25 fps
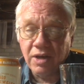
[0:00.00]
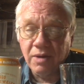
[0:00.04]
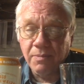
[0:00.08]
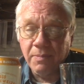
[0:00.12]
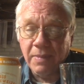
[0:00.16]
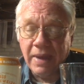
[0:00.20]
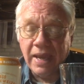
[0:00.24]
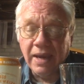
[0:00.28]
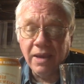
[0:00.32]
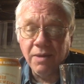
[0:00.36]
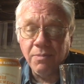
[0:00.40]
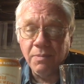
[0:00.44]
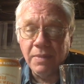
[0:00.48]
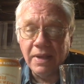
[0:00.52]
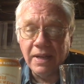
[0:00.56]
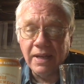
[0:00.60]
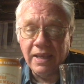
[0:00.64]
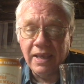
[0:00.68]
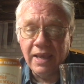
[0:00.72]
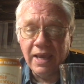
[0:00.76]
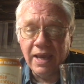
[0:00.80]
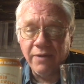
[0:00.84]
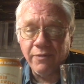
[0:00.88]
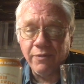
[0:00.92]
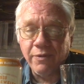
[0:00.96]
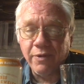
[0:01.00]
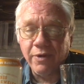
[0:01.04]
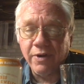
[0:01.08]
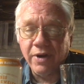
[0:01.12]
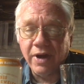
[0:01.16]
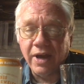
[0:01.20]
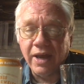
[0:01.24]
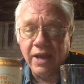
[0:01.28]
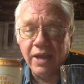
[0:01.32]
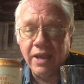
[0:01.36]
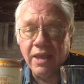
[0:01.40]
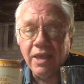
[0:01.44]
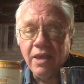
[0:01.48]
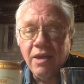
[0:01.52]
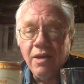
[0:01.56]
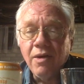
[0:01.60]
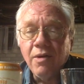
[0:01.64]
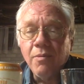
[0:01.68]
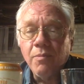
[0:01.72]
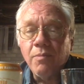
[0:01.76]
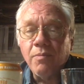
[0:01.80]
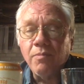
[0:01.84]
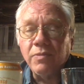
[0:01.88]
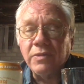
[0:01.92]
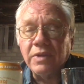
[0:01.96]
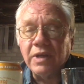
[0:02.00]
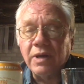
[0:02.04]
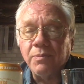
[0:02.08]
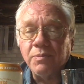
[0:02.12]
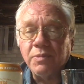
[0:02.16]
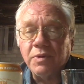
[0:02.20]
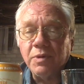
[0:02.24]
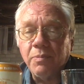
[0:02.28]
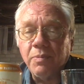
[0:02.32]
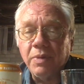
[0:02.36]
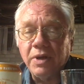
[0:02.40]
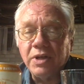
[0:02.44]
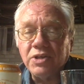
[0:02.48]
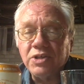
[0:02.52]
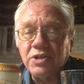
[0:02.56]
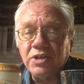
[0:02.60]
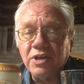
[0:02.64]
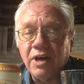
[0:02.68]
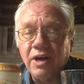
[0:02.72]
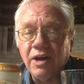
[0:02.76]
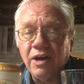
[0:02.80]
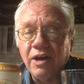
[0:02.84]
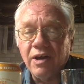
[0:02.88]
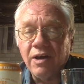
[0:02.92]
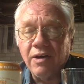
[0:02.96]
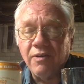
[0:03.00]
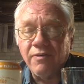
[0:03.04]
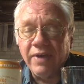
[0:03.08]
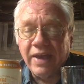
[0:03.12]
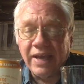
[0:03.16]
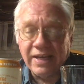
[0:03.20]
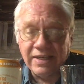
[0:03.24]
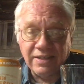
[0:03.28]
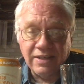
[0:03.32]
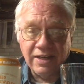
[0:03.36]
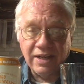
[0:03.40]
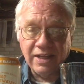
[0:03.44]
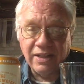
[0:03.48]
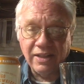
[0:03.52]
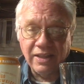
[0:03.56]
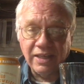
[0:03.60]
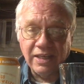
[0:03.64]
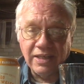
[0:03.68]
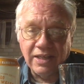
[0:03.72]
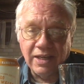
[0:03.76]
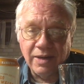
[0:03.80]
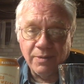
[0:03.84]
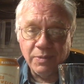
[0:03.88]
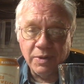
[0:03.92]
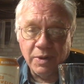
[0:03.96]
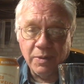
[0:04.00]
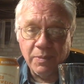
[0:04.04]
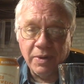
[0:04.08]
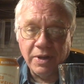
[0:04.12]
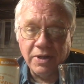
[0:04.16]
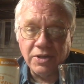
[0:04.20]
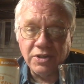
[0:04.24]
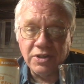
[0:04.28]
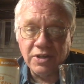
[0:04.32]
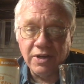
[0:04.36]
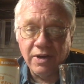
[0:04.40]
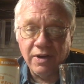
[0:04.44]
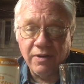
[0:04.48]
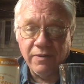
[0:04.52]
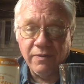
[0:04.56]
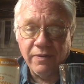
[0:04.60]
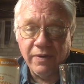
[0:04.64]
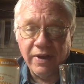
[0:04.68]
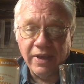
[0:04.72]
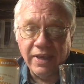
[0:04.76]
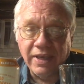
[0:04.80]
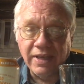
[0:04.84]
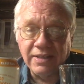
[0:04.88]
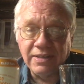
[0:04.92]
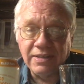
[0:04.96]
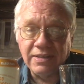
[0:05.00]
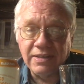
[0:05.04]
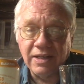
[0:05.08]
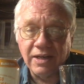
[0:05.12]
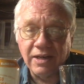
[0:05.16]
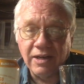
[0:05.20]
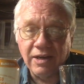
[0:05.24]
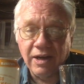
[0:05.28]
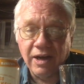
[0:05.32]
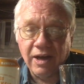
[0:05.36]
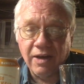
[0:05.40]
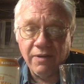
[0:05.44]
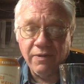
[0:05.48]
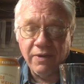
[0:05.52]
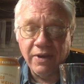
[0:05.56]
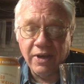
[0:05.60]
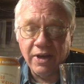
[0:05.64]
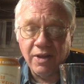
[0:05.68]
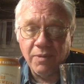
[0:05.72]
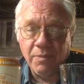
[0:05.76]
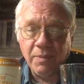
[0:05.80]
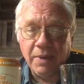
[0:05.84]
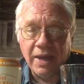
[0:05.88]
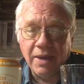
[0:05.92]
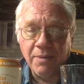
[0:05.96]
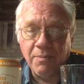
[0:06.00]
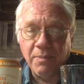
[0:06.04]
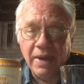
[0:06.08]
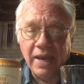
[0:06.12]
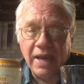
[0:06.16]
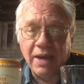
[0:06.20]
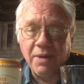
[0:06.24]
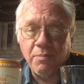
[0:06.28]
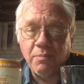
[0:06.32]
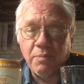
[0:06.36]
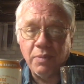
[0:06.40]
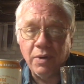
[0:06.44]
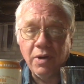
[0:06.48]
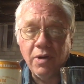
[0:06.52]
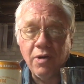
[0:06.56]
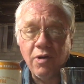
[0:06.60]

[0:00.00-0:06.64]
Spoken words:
Mac Mini, after I accidentally dumped a bunch of instant coffee on my MacBook.